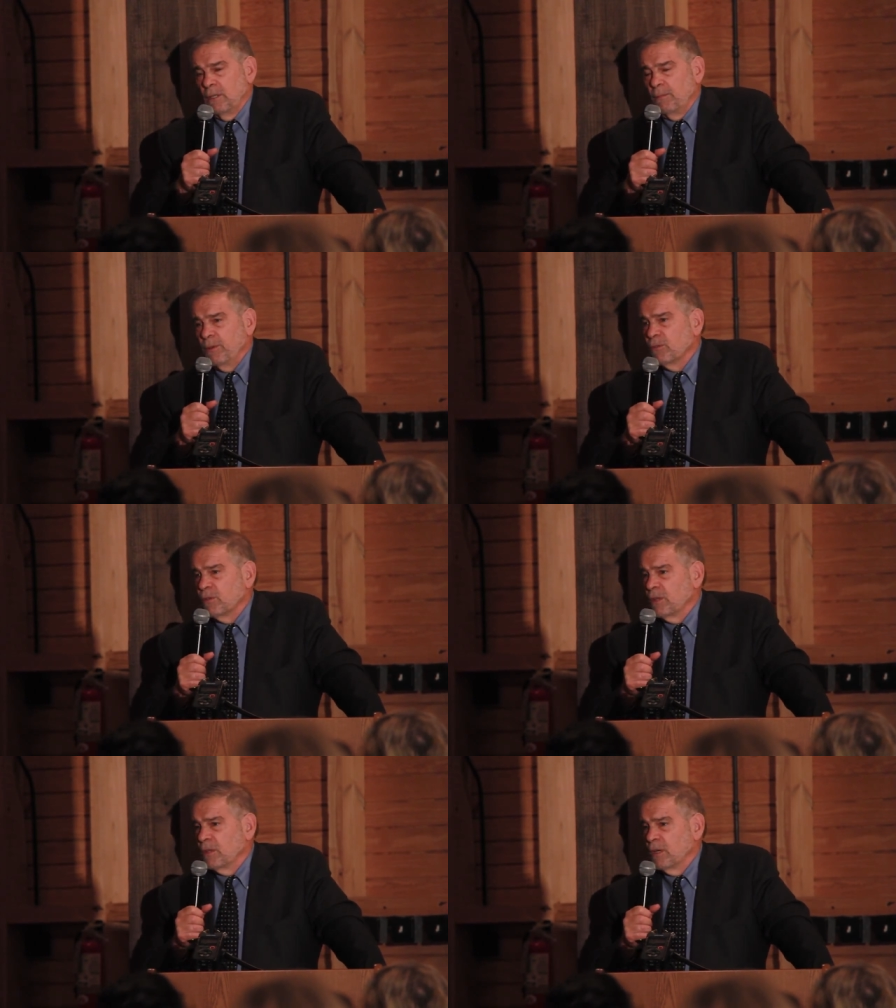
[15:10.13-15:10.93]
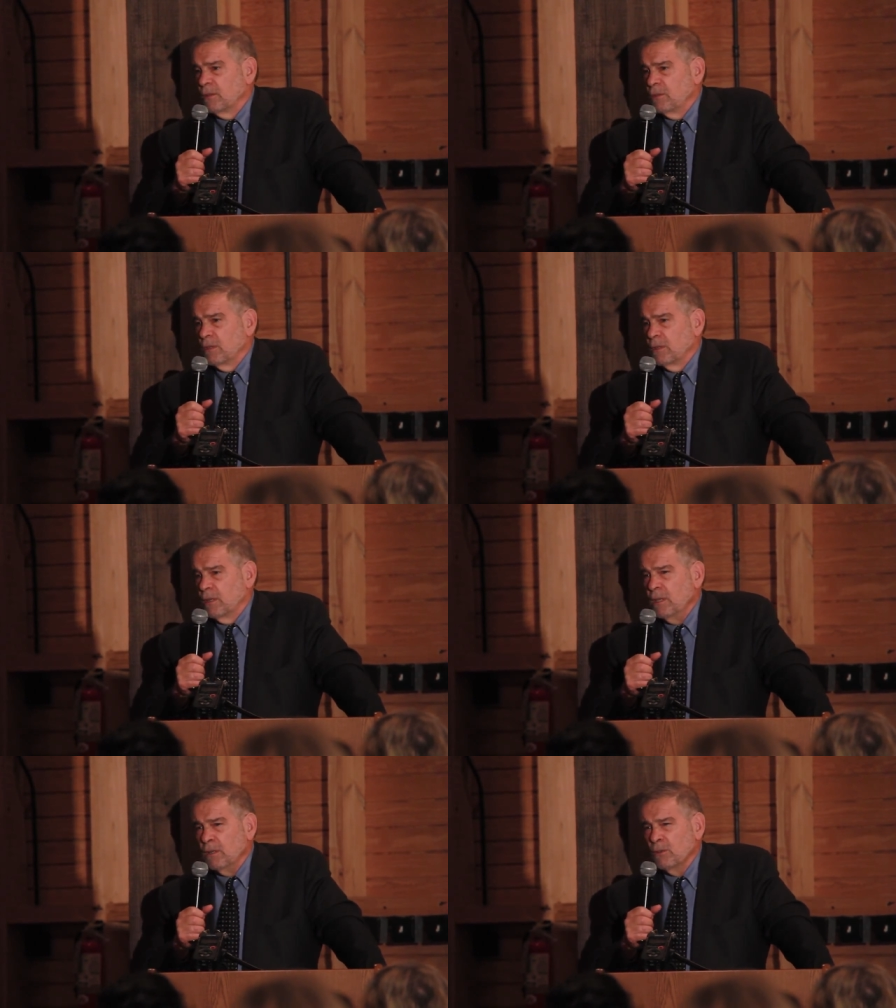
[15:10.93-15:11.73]
He builds on the idea
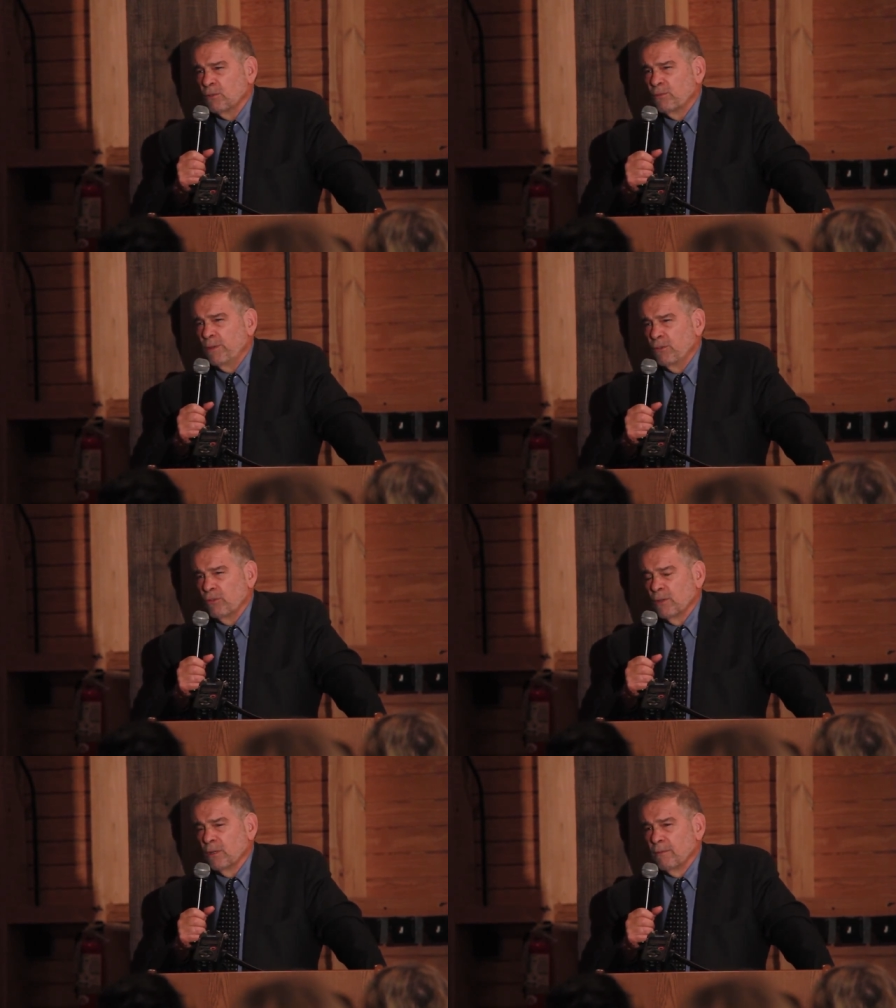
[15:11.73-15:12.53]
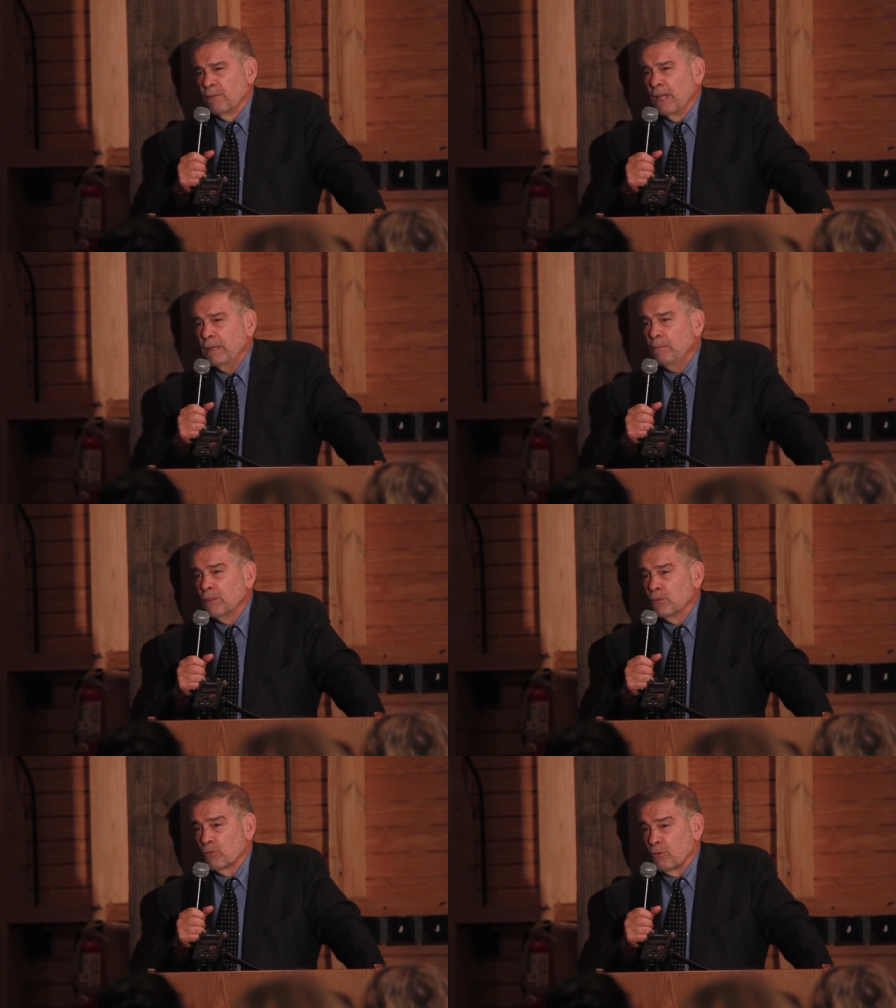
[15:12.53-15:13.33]
that Hitler's vision of
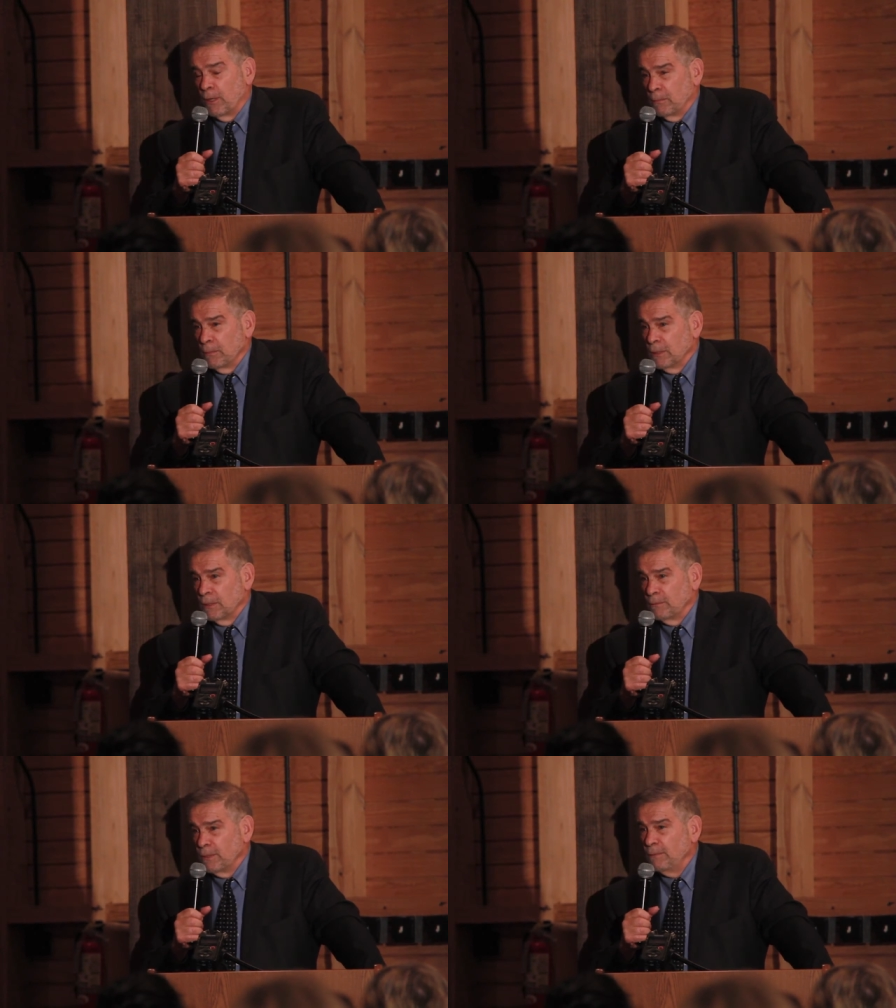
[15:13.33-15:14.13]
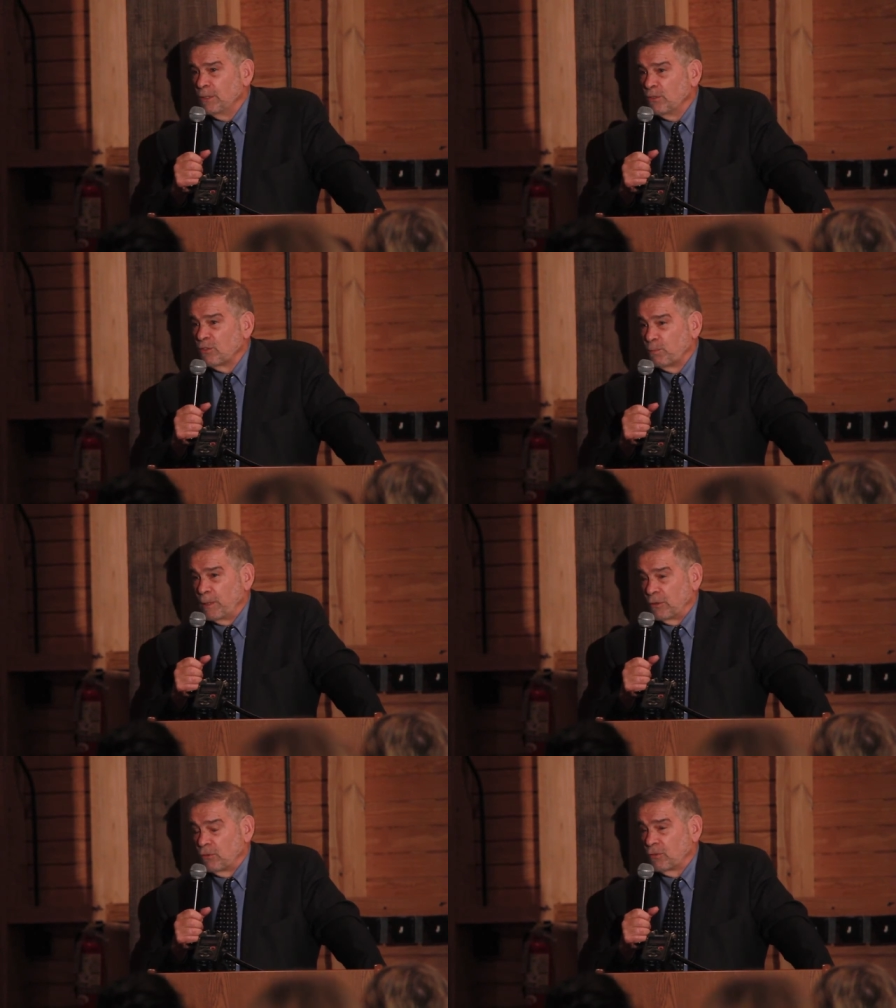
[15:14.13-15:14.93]
Lebensraum, of living
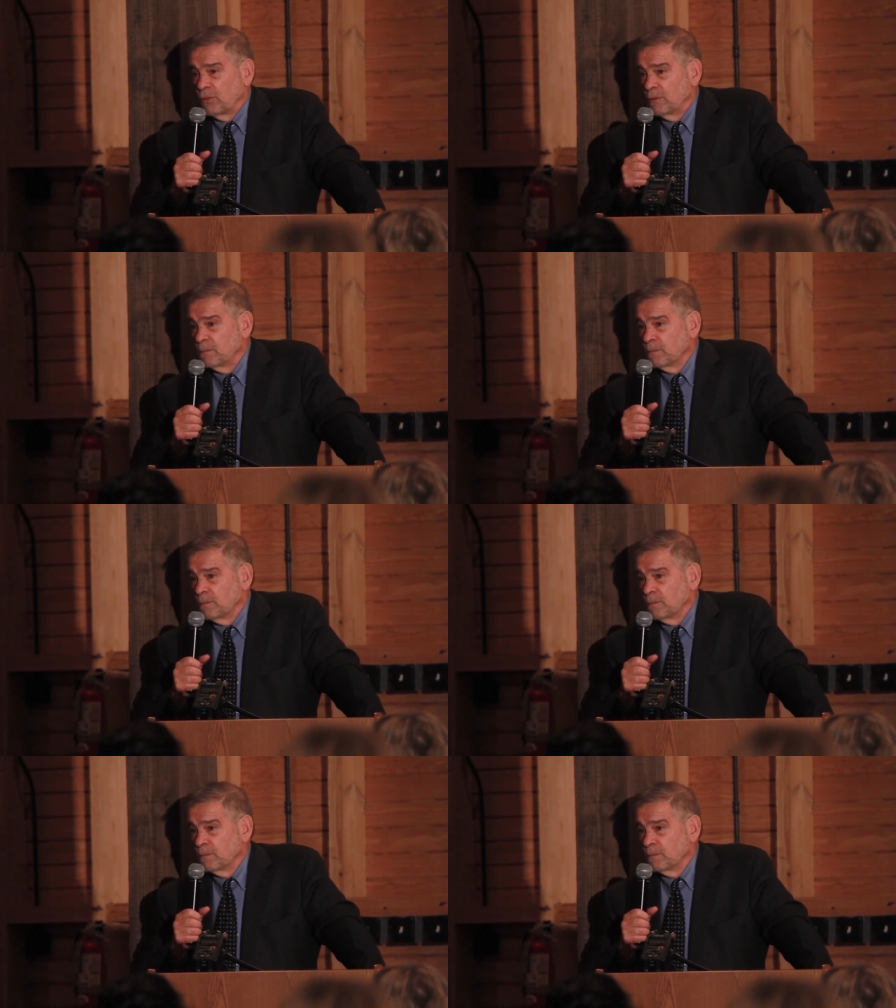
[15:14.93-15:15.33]
space,